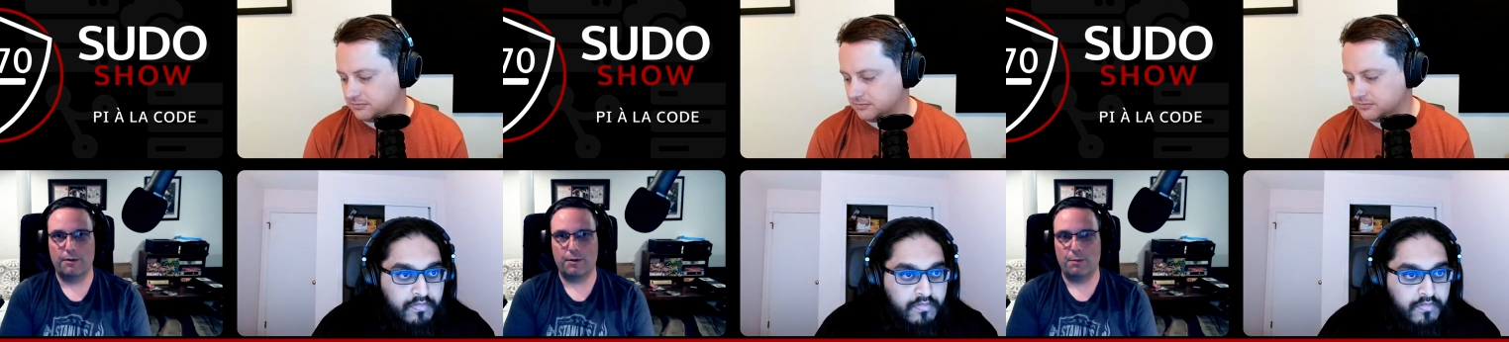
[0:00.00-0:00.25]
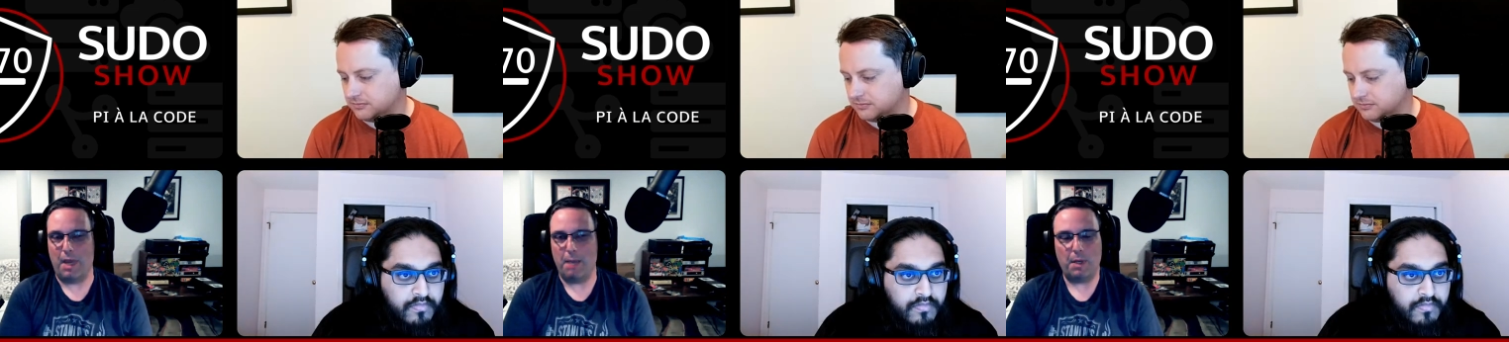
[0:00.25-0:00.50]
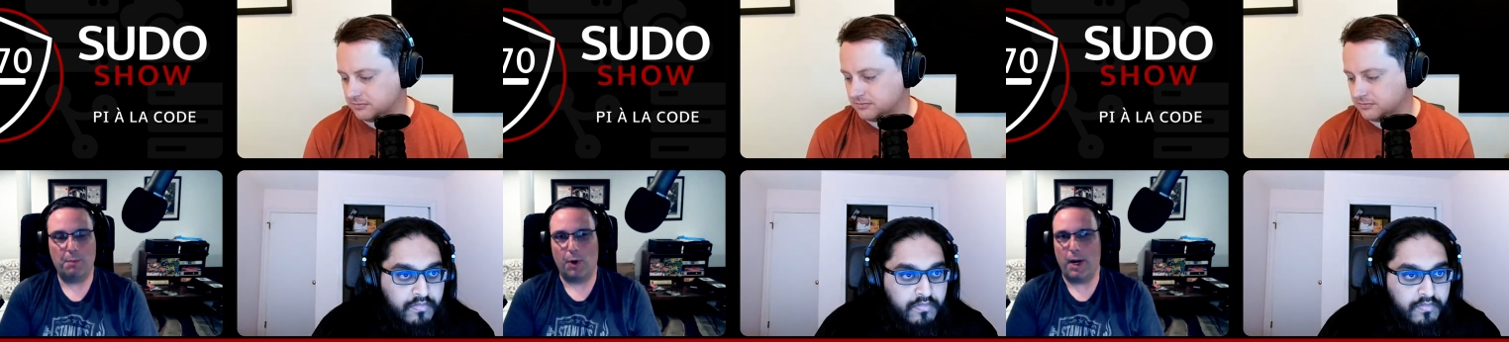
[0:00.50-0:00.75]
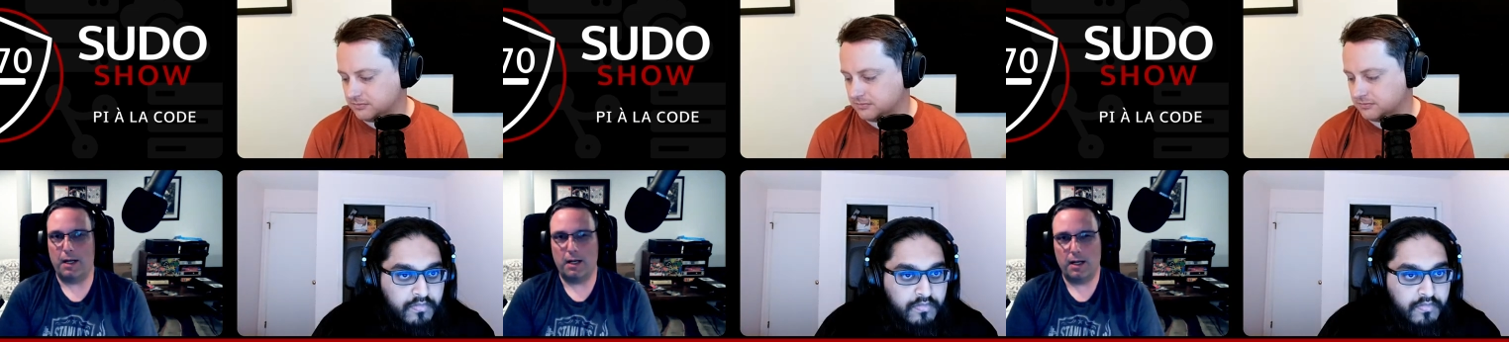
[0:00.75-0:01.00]
Speaker 1: So maybe
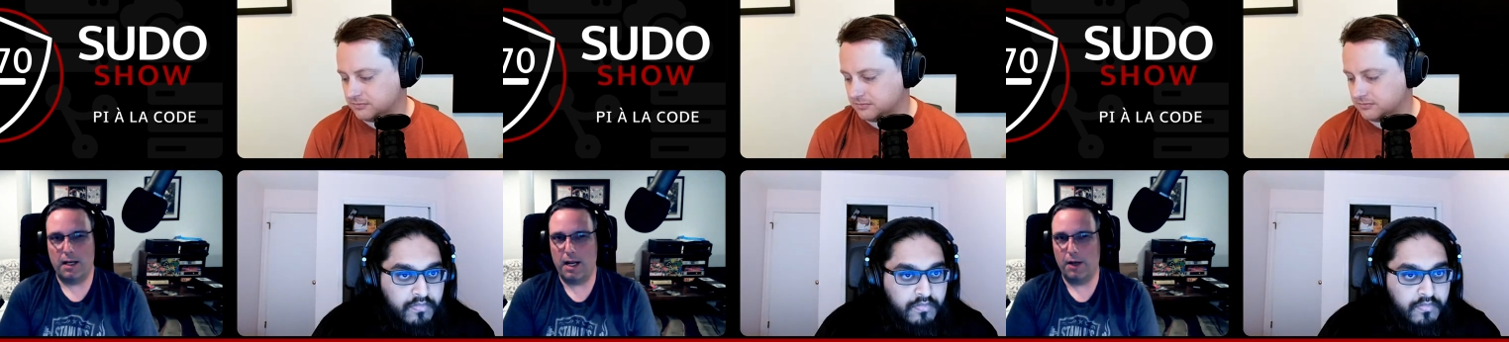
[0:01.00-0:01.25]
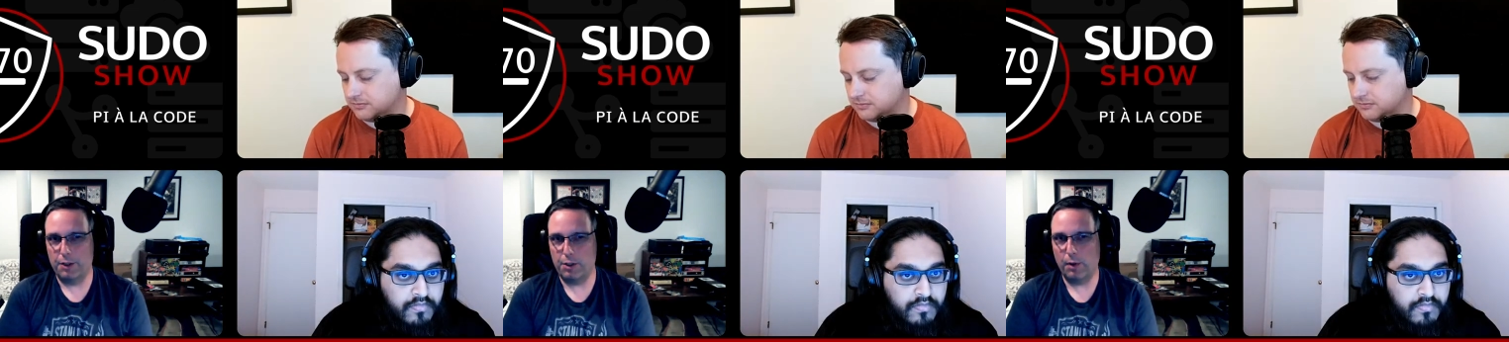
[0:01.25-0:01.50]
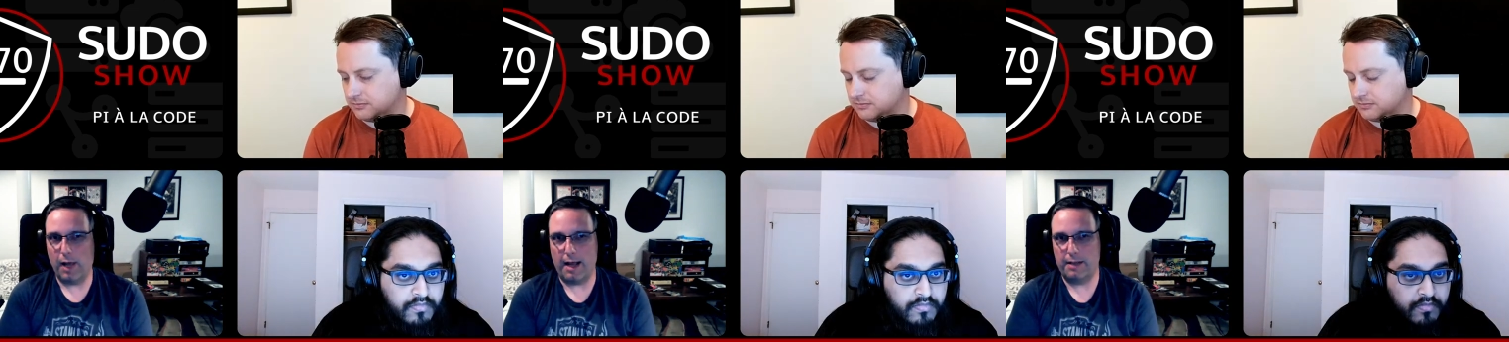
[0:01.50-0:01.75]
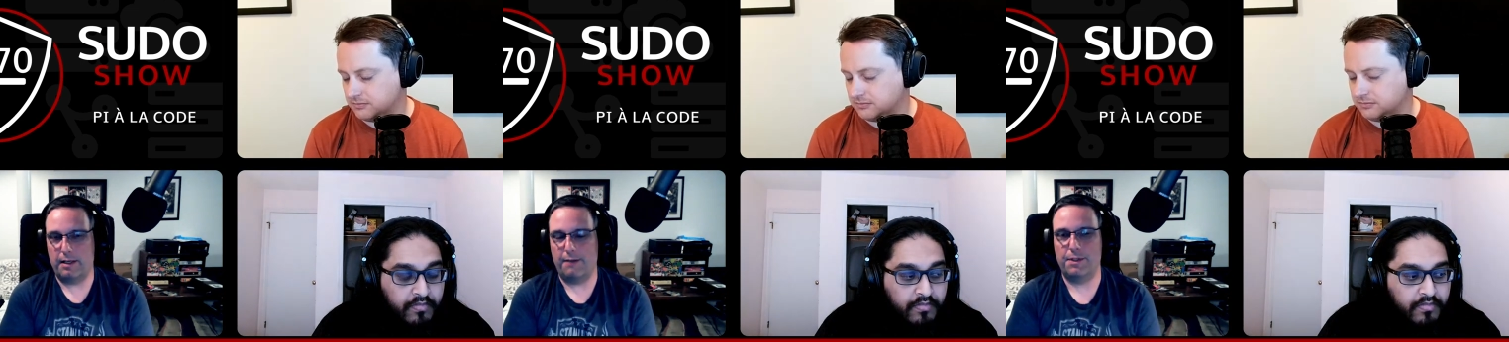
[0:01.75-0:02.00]
Brandon and Neil, you
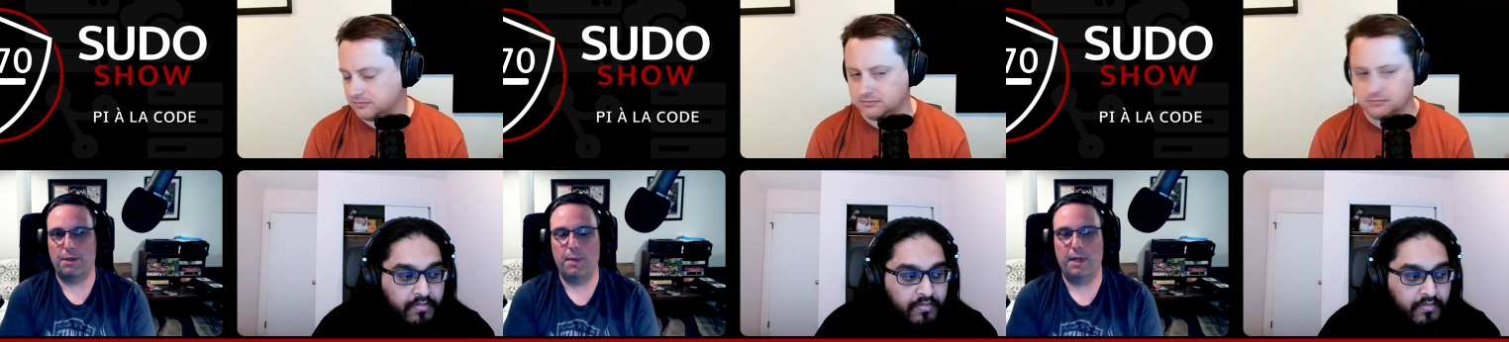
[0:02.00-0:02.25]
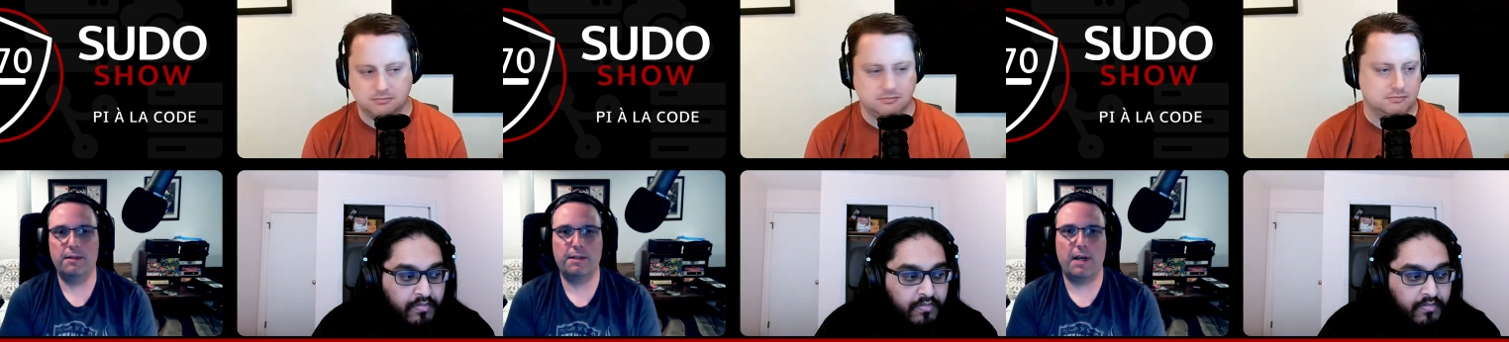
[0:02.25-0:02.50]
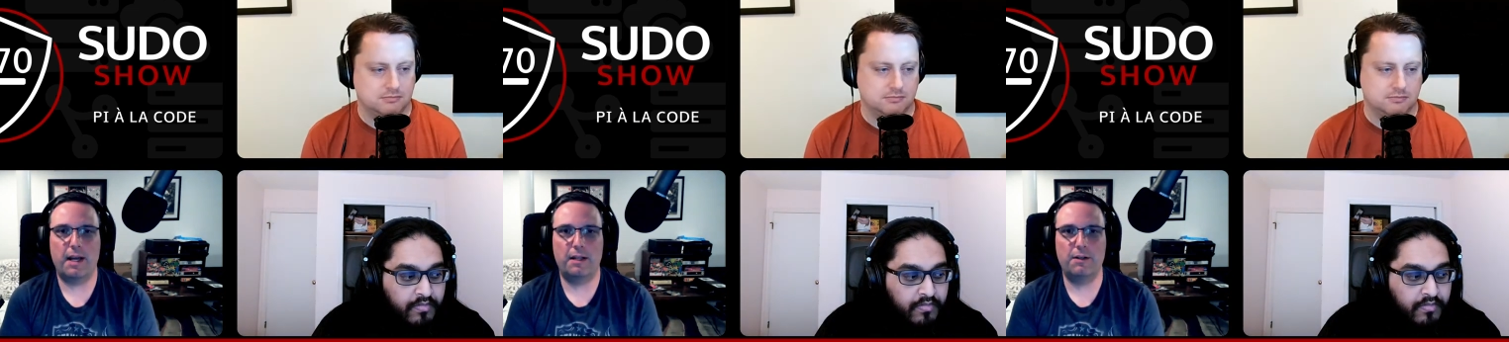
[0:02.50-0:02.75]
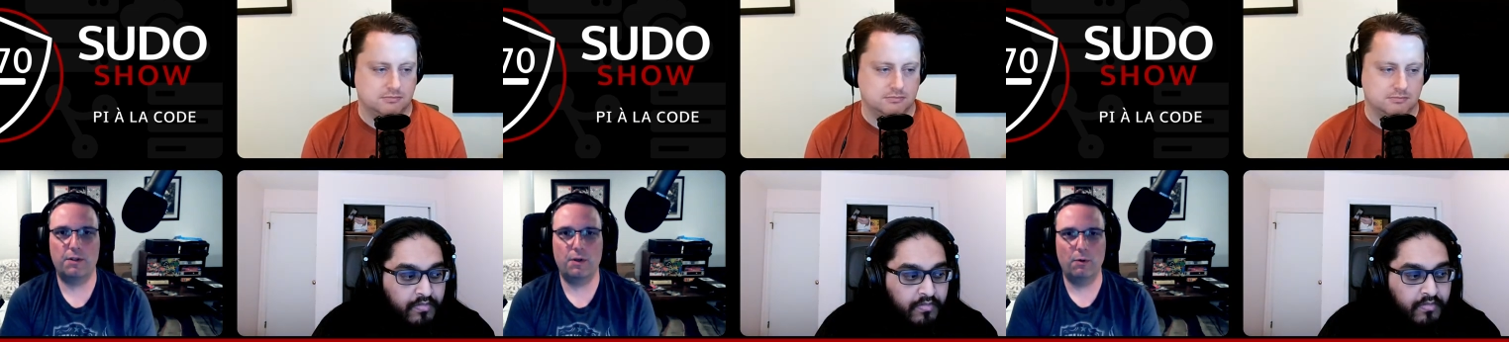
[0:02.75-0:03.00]
guys have some insight
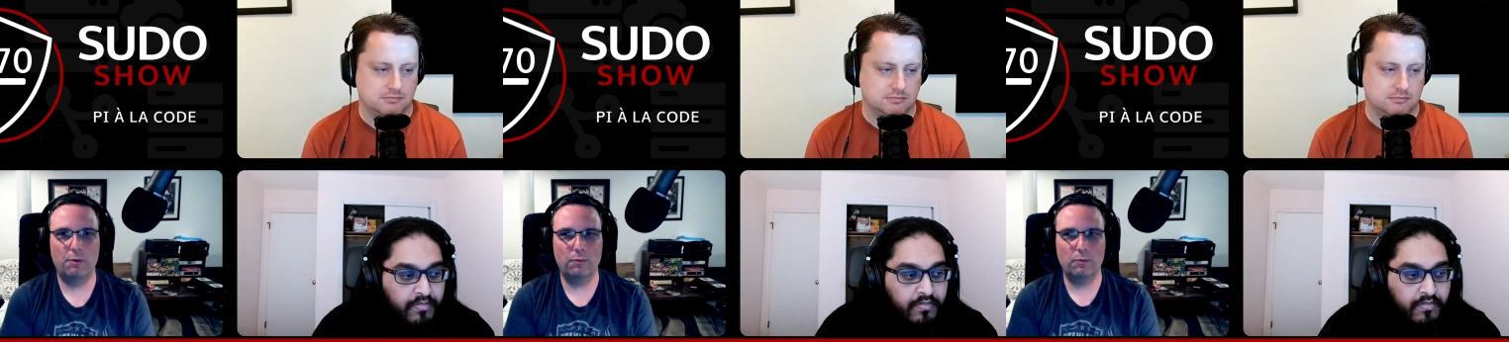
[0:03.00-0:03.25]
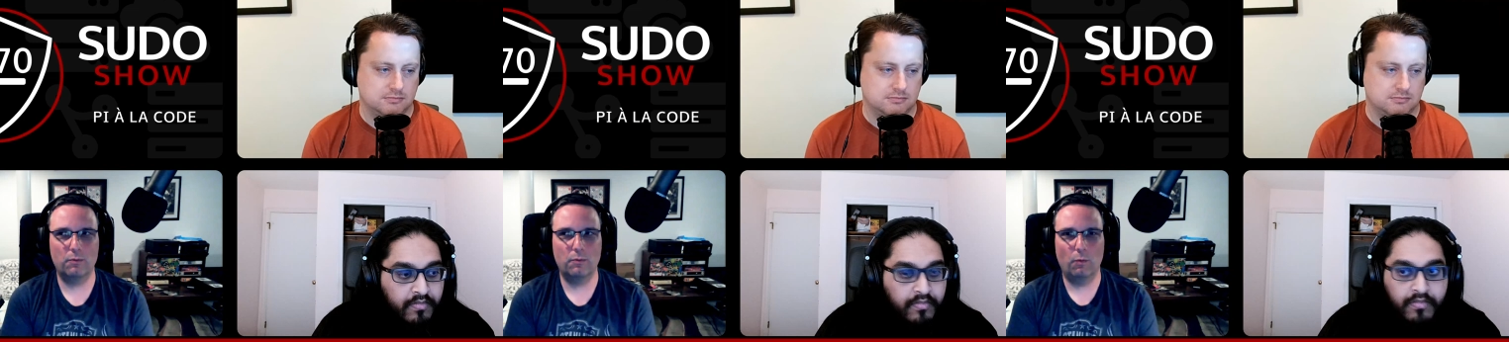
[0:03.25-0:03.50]
into